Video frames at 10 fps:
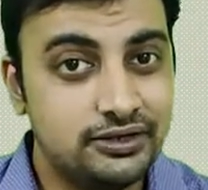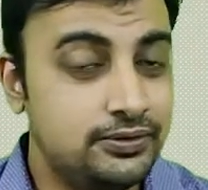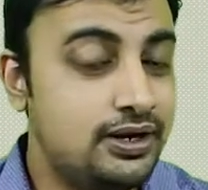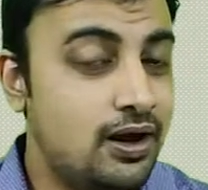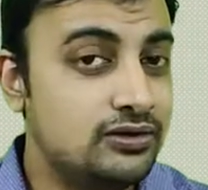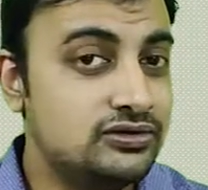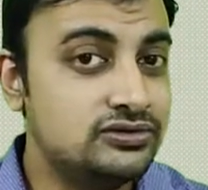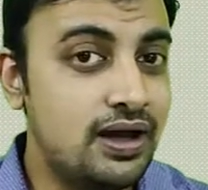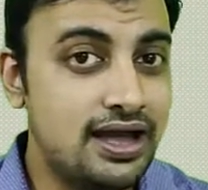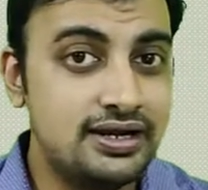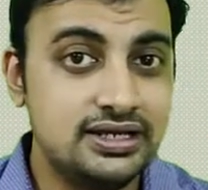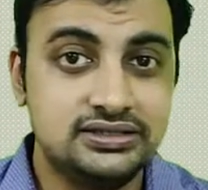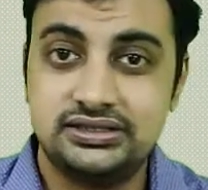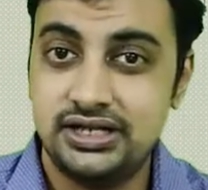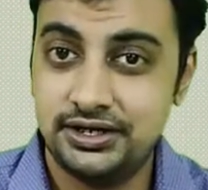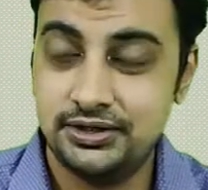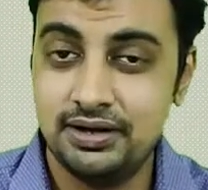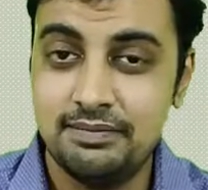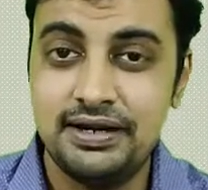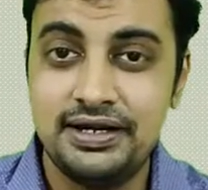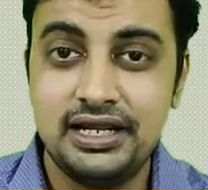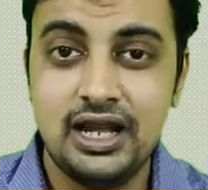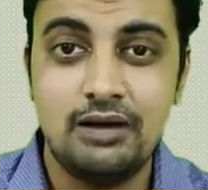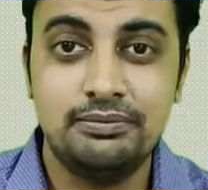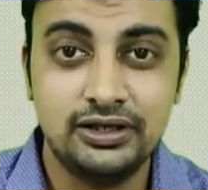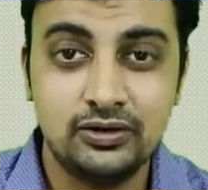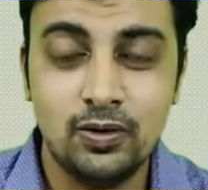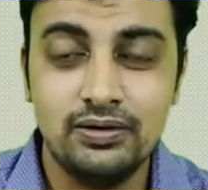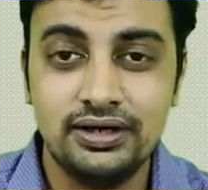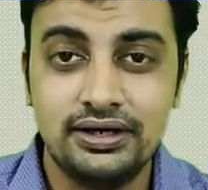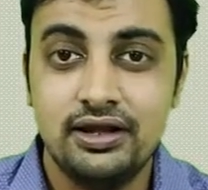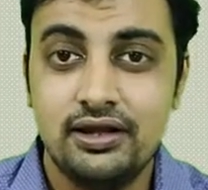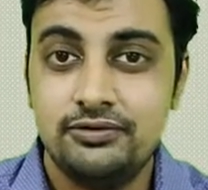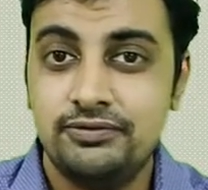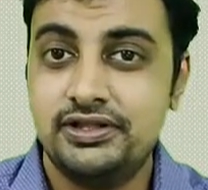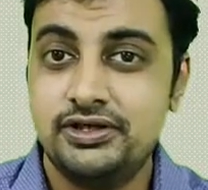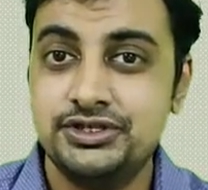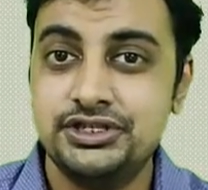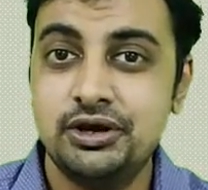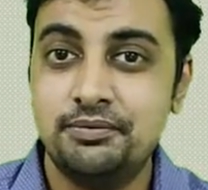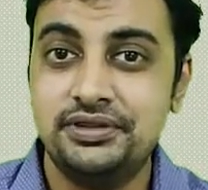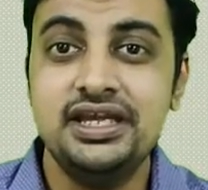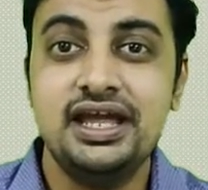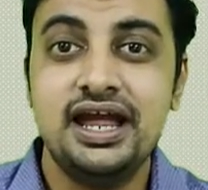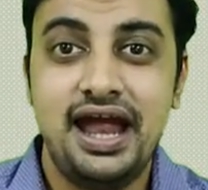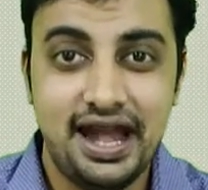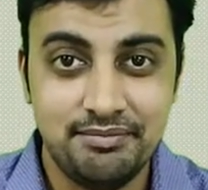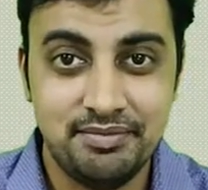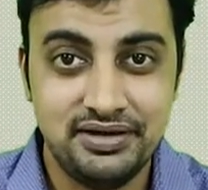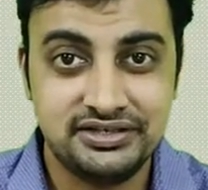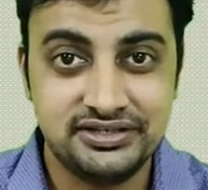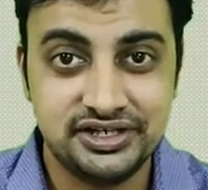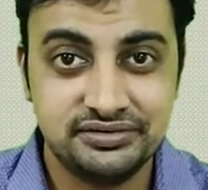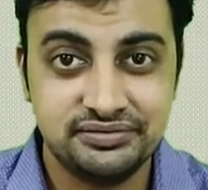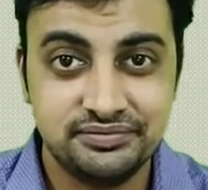you can also enhance the durability of the concrete with using of the admixture.